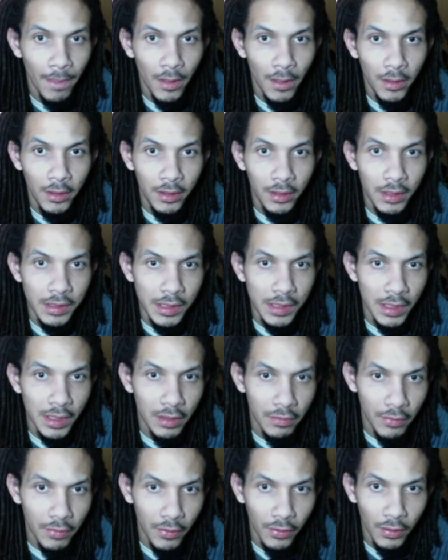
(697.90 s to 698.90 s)
Next stock we're
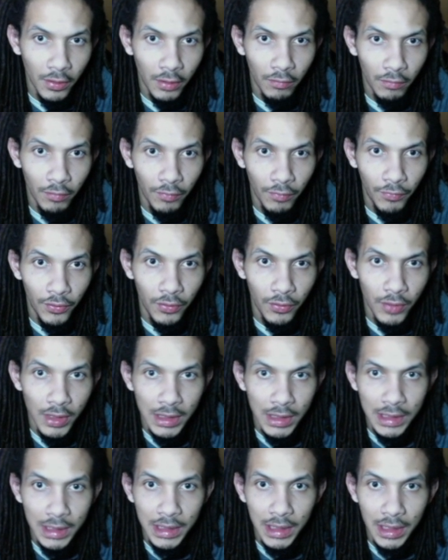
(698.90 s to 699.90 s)
gonna review is
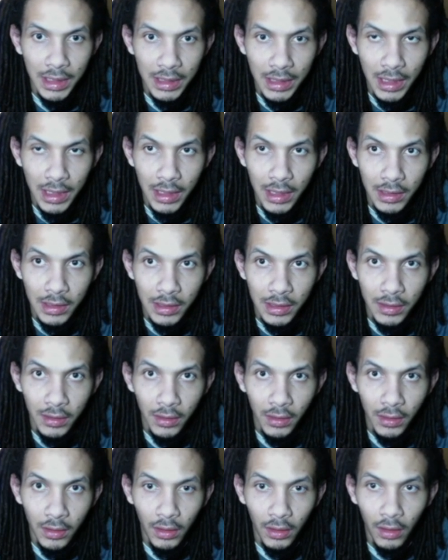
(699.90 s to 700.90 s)
DSS.
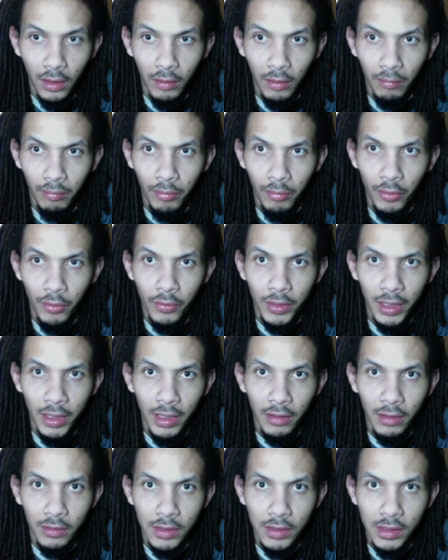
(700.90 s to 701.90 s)
Broke
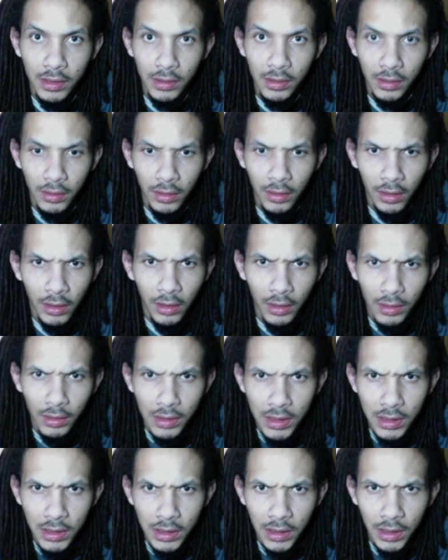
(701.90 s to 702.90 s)
out. Is this
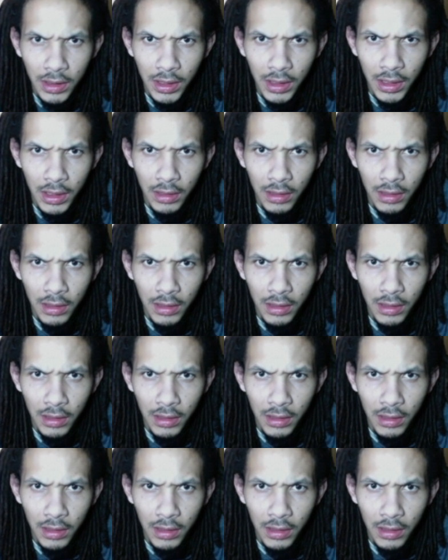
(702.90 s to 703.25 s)
today?